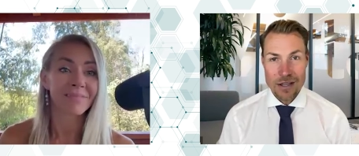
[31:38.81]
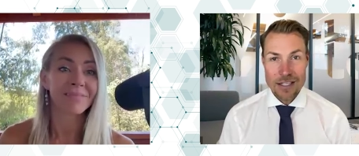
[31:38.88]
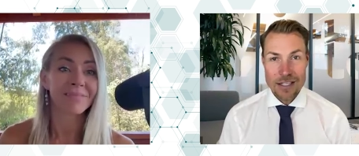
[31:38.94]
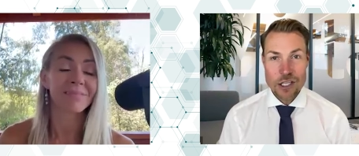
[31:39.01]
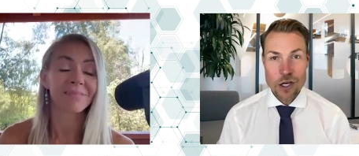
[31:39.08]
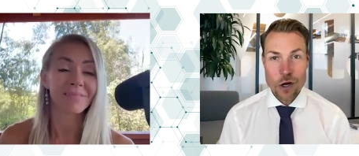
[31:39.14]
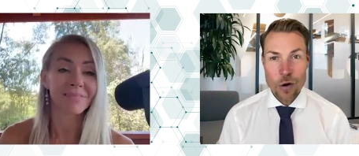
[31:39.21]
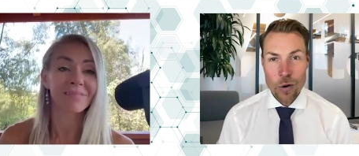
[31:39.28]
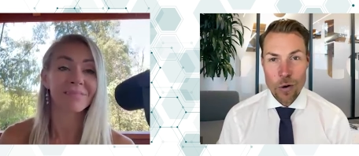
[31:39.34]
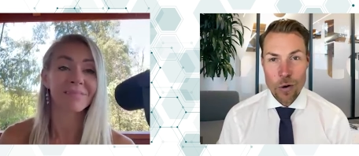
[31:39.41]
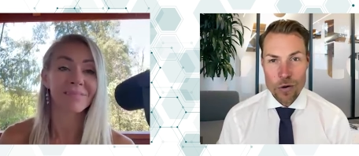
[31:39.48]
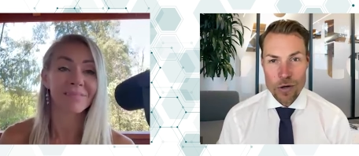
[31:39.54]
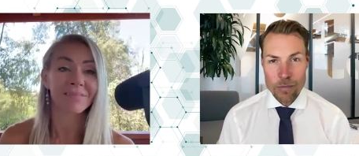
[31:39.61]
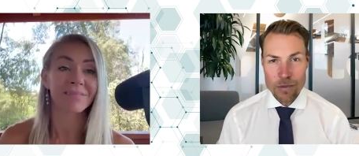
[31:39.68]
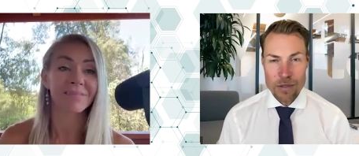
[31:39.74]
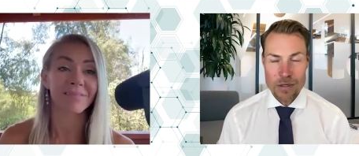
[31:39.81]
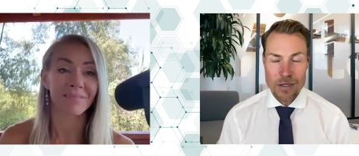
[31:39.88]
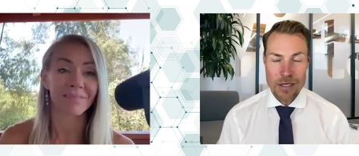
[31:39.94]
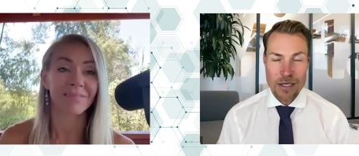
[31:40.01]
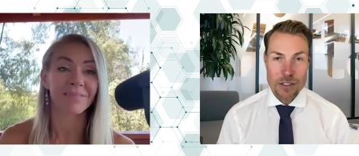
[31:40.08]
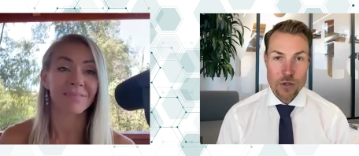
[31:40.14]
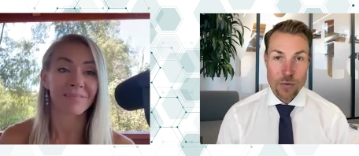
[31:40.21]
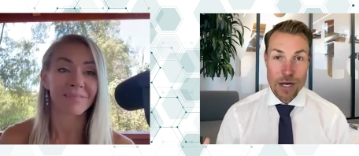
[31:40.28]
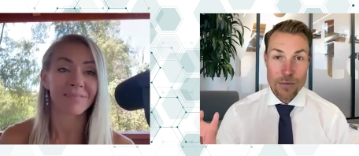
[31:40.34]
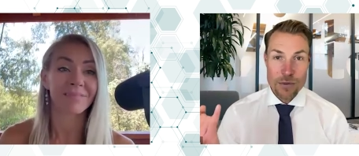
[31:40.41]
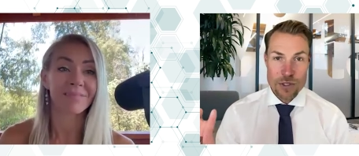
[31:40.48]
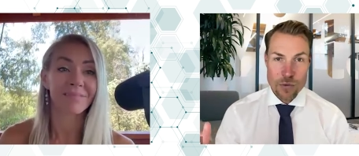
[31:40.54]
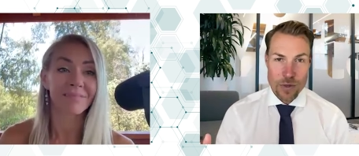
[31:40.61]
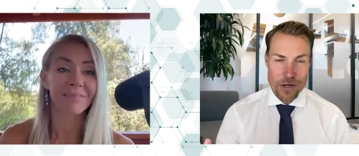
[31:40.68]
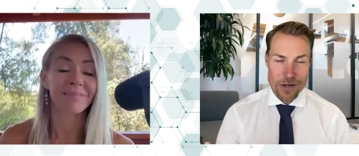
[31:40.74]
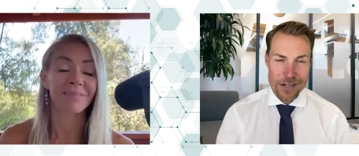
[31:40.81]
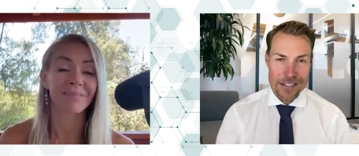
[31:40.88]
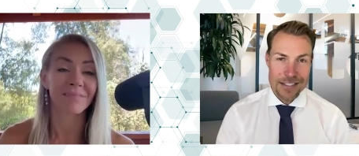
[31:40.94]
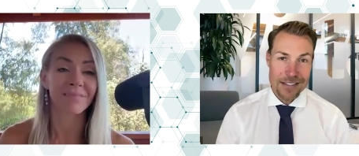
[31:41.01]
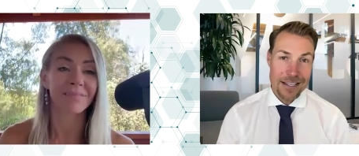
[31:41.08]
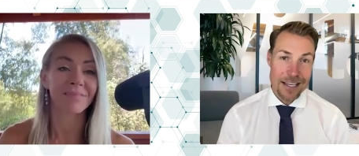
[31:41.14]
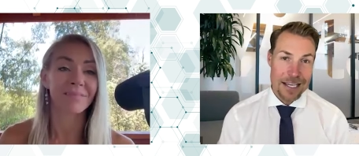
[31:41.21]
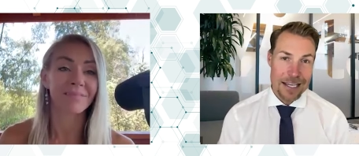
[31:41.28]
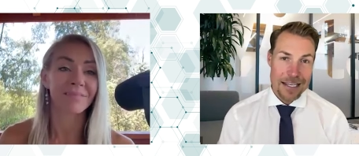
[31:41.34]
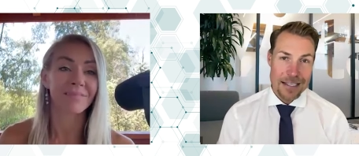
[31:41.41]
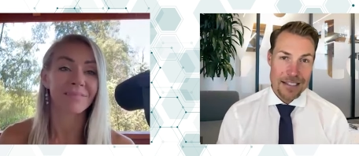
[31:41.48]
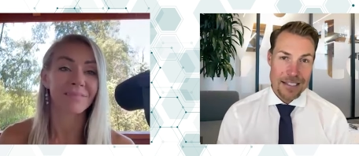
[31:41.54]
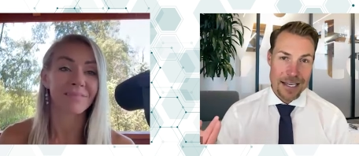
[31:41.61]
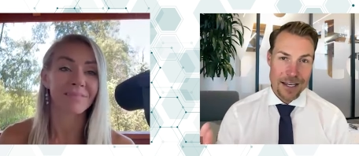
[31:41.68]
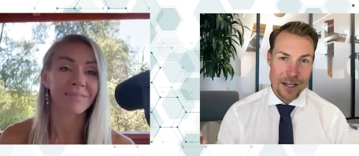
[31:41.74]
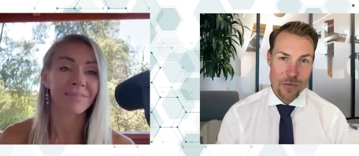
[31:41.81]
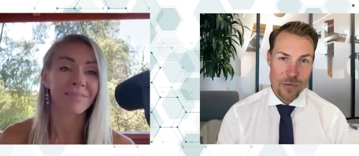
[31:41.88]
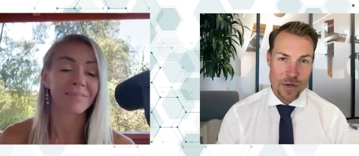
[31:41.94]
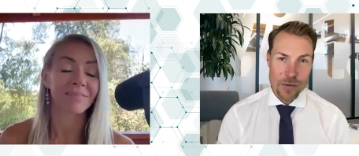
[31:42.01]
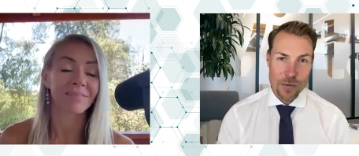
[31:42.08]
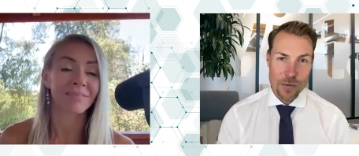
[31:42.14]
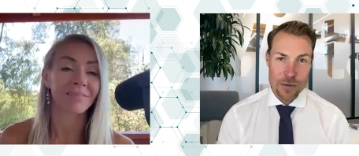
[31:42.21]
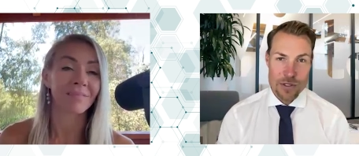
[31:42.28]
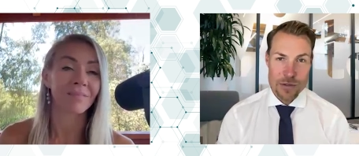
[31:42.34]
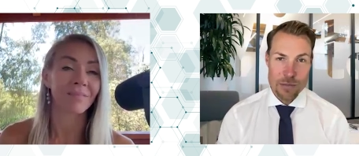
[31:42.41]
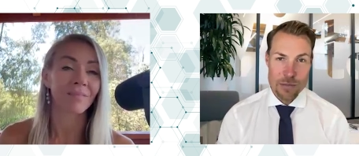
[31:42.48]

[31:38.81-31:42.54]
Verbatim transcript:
Speaker 1: That's horrible. So one was awareness. Second one was